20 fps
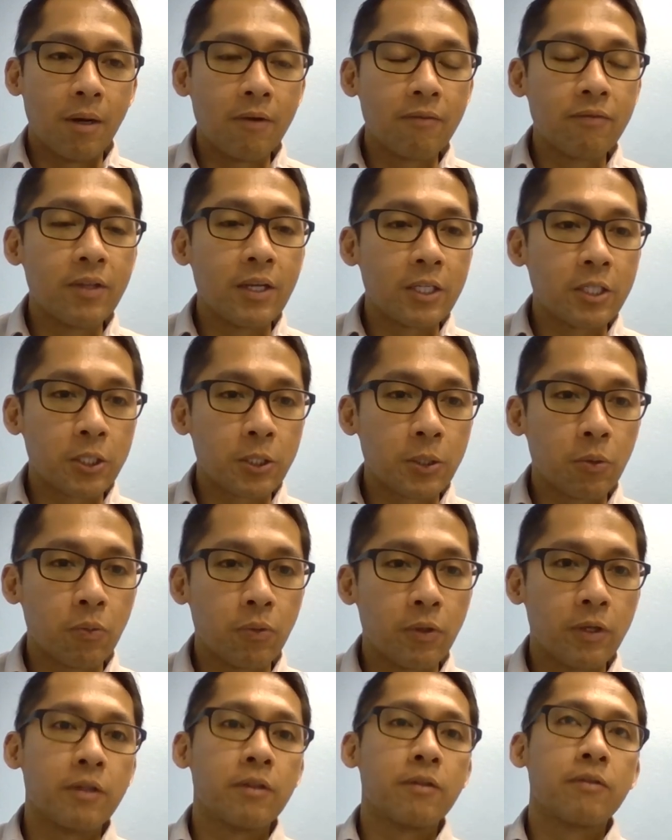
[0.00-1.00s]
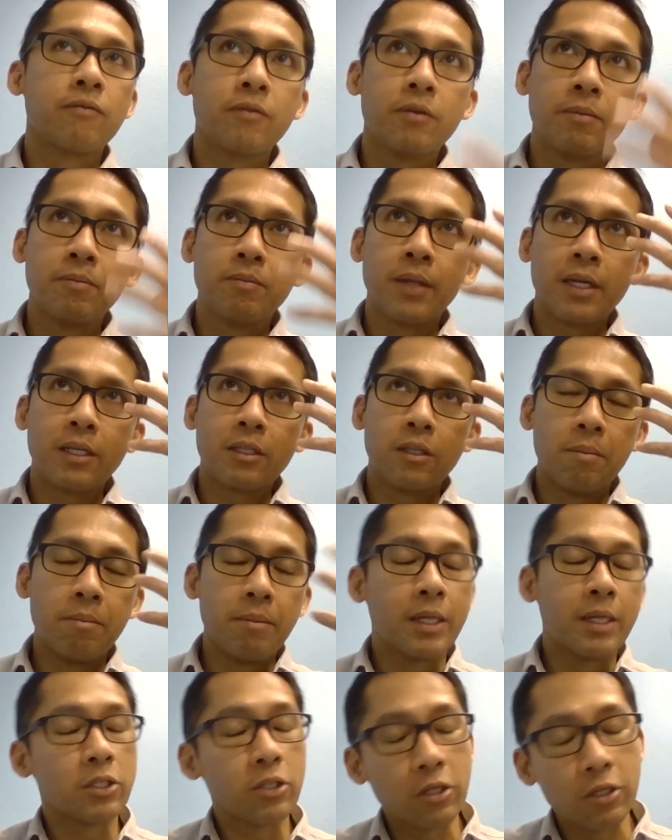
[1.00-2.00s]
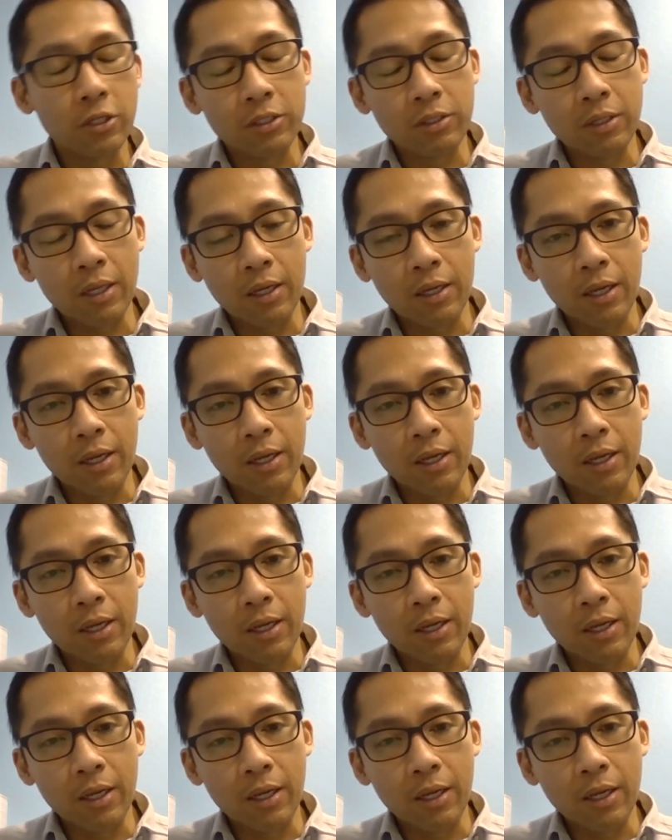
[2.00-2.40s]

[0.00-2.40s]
of this with from like dementias,